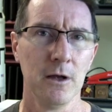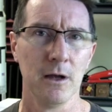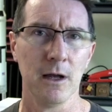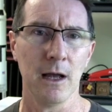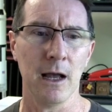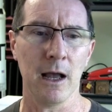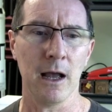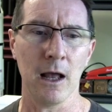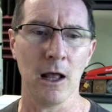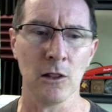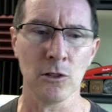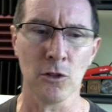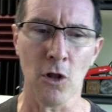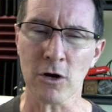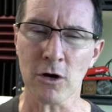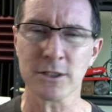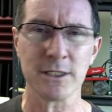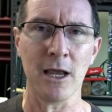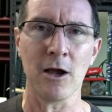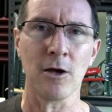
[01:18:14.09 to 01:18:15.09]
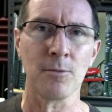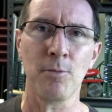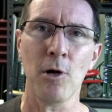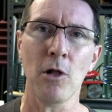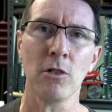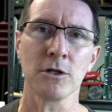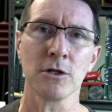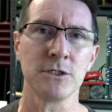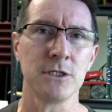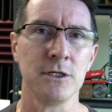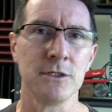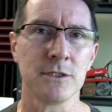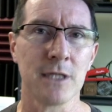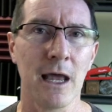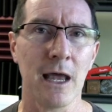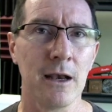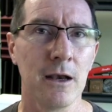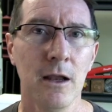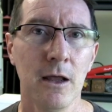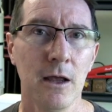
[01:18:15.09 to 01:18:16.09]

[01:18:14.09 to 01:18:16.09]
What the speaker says: lockdown policies that,